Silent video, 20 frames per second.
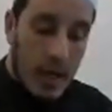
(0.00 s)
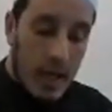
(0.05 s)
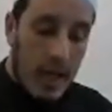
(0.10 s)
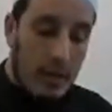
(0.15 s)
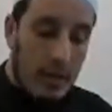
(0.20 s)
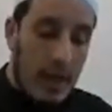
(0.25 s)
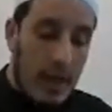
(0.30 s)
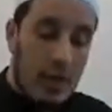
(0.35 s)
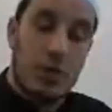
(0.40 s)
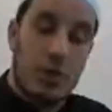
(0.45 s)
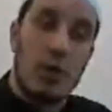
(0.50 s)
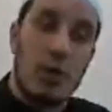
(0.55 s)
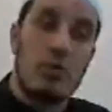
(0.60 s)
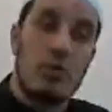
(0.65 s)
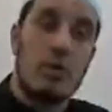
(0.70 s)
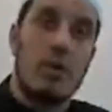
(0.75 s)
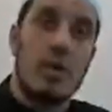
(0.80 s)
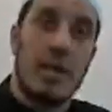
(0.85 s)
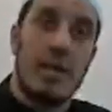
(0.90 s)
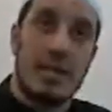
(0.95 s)
And that
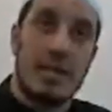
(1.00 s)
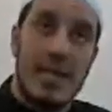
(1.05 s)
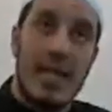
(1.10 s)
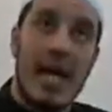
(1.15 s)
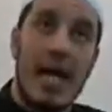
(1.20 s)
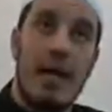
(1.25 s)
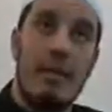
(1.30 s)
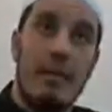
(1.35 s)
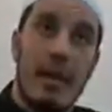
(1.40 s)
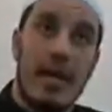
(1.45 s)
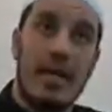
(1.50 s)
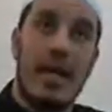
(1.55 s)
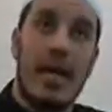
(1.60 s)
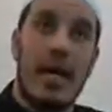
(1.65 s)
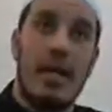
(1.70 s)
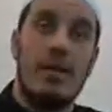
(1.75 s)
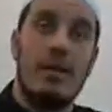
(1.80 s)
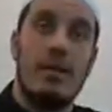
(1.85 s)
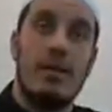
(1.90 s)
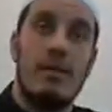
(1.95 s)
shows Islam,
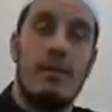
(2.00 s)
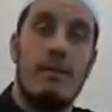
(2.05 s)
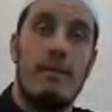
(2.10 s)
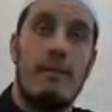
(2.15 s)
again,